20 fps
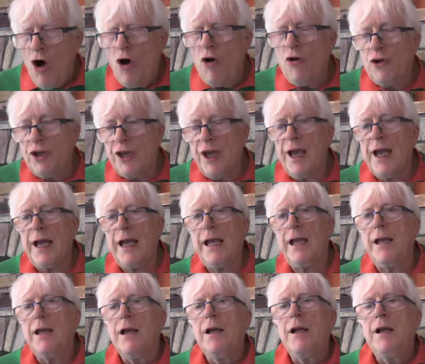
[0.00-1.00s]

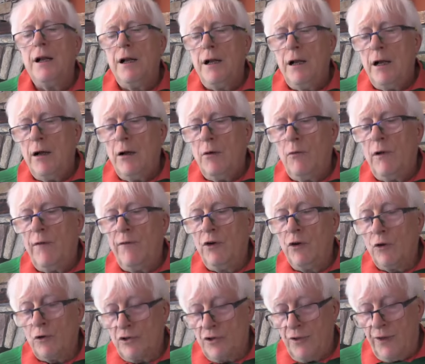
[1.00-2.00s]
Okay, we've
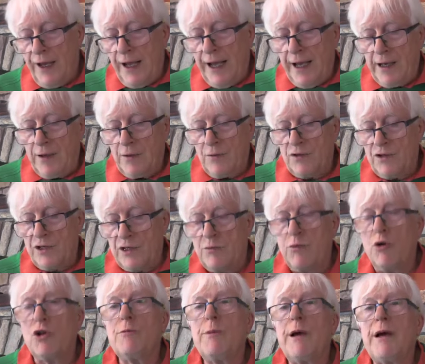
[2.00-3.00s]
looked at the houses.
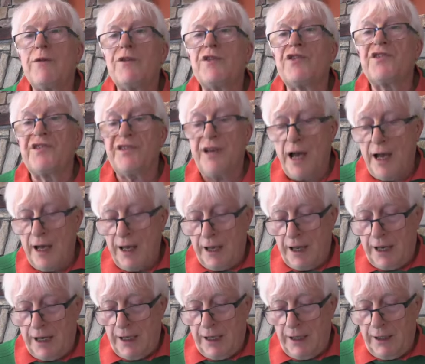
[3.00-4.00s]
What about the
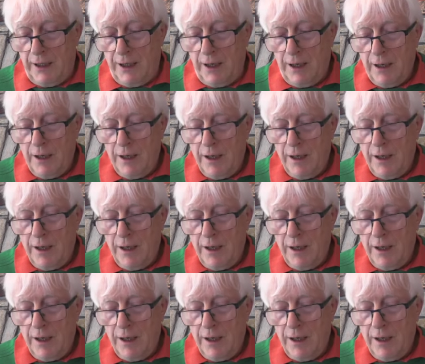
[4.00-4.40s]
sign?